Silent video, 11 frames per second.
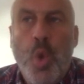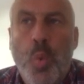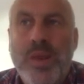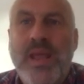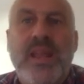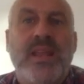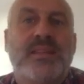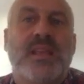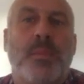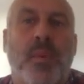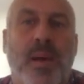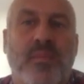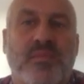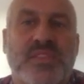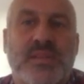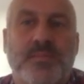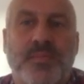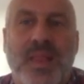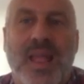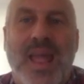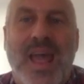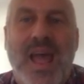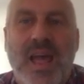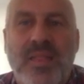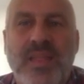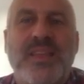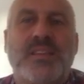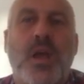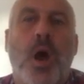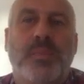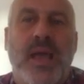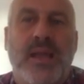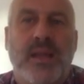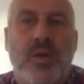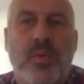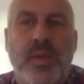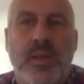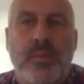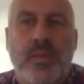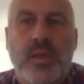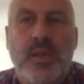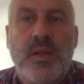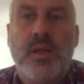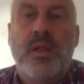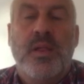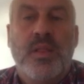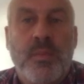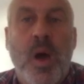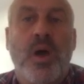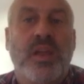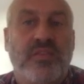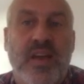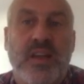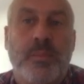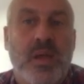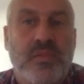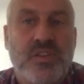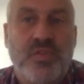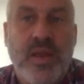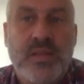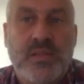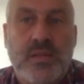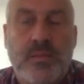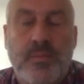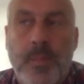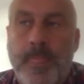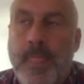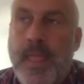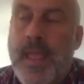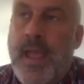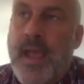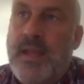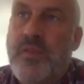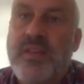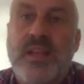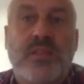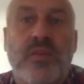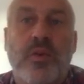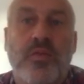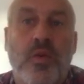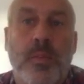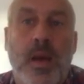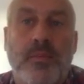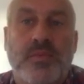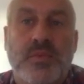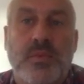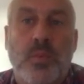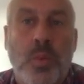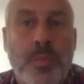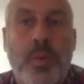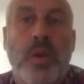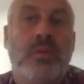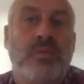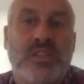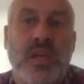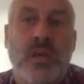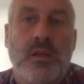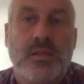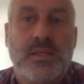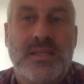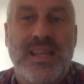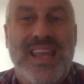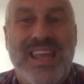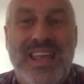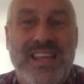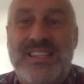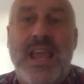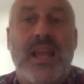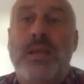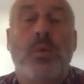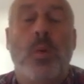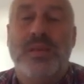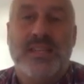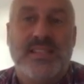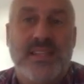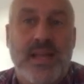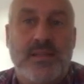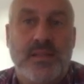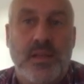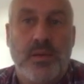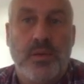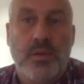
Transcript: We then hit the summer months and things calmed down a little bit. The market found a bit of a trend. And over the next 3 or 4 months, we put in the returns exactly what we set out to do.